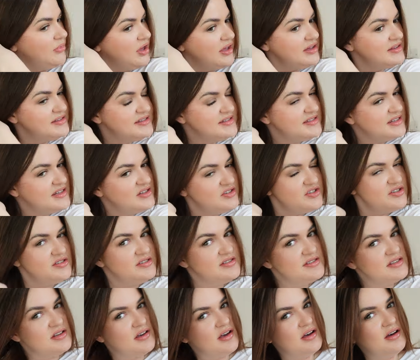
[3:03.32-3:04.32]
My
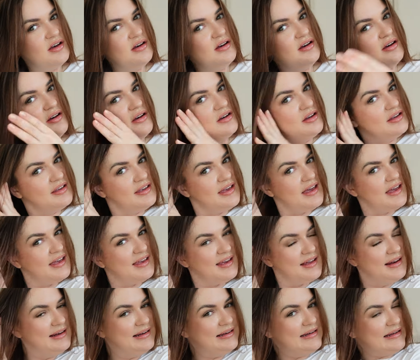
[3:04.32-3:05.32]
extensions are
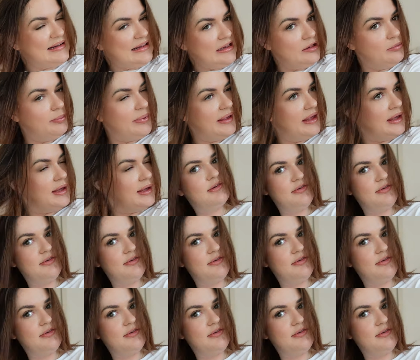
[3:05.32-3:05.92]
getting a little bit